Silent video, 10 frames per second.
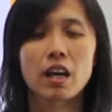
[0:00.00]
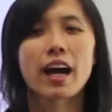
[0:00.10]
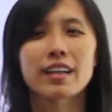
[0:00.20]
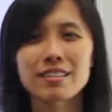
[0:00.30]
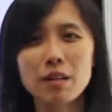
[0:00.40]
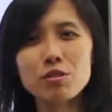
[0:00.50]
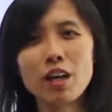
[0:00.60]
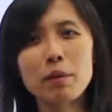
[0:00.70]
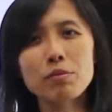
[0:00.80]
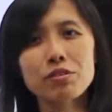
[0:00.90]
And
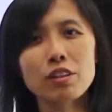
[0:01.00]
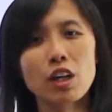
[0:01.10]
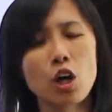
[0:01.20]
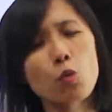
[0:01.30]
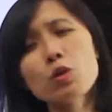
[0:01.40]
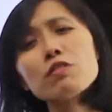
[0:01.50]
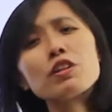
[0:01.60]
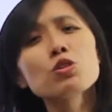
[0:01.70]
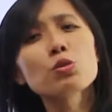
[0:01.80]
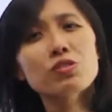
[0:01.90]
sometimes we
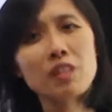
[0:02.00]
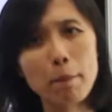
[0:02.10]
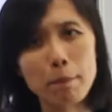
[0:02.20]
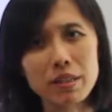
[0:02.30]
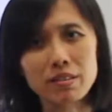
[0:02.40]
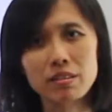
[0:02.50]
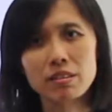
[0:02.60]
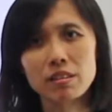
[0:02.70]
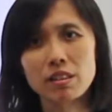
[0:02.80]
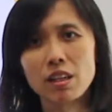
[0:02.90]
even use numbers,
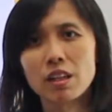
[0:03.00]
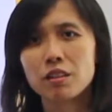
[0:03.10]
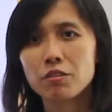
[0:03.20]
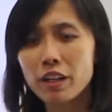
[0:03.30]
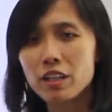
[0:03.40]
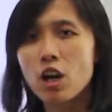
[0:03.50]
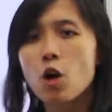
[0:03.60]
right?